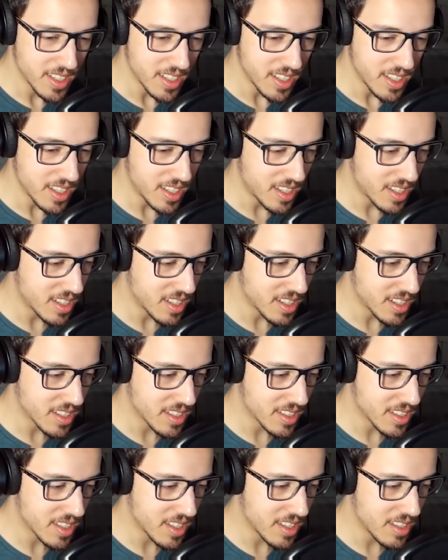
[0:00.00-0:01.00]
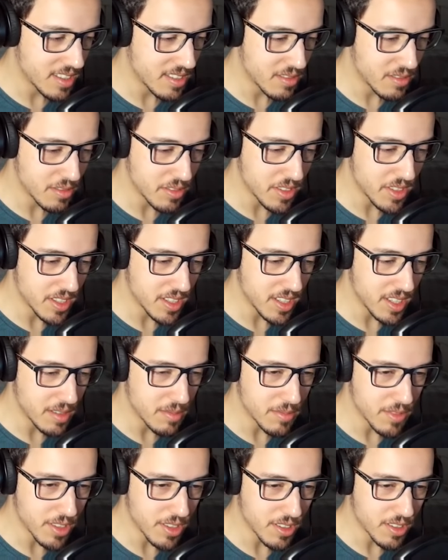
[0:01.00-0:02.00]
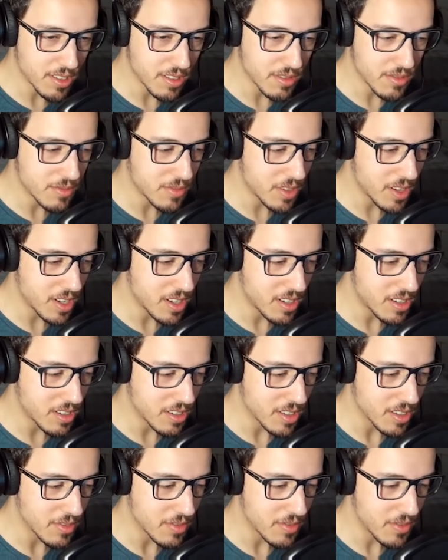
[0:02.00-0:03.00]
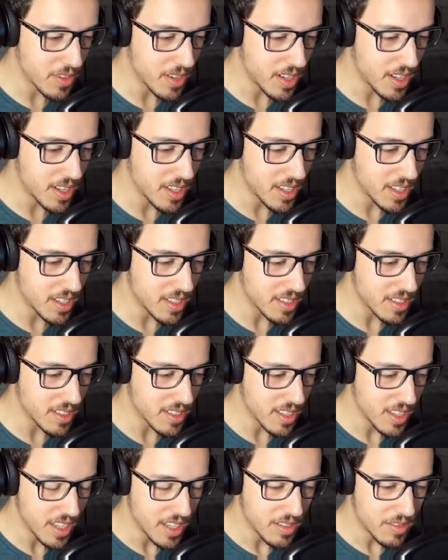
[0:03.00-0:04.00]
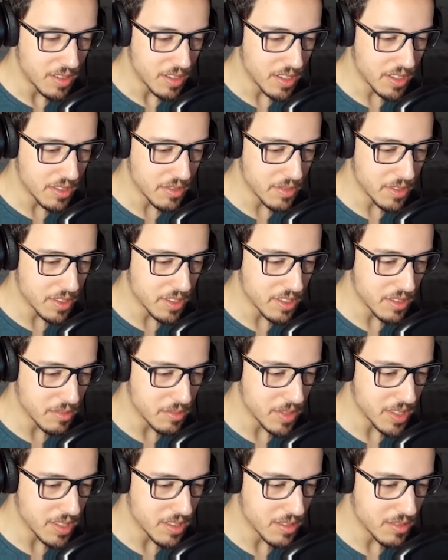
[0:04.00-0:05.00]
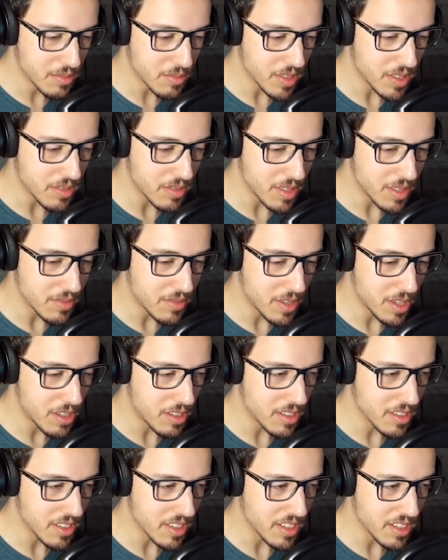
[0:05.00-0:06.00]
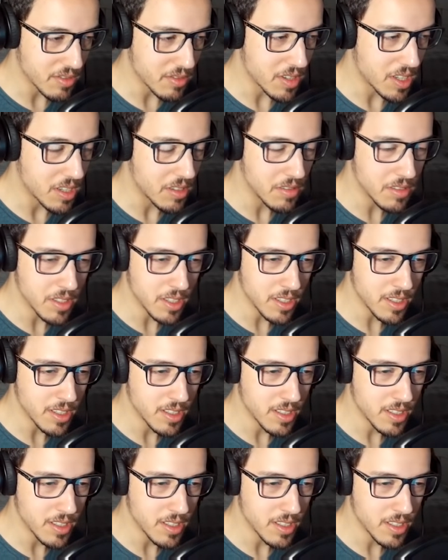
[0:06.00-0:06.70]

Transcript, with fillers: Uh, can't you see I'm talking to Vi- Okay, fine. Why is Sophia so mean to me when Violet is around?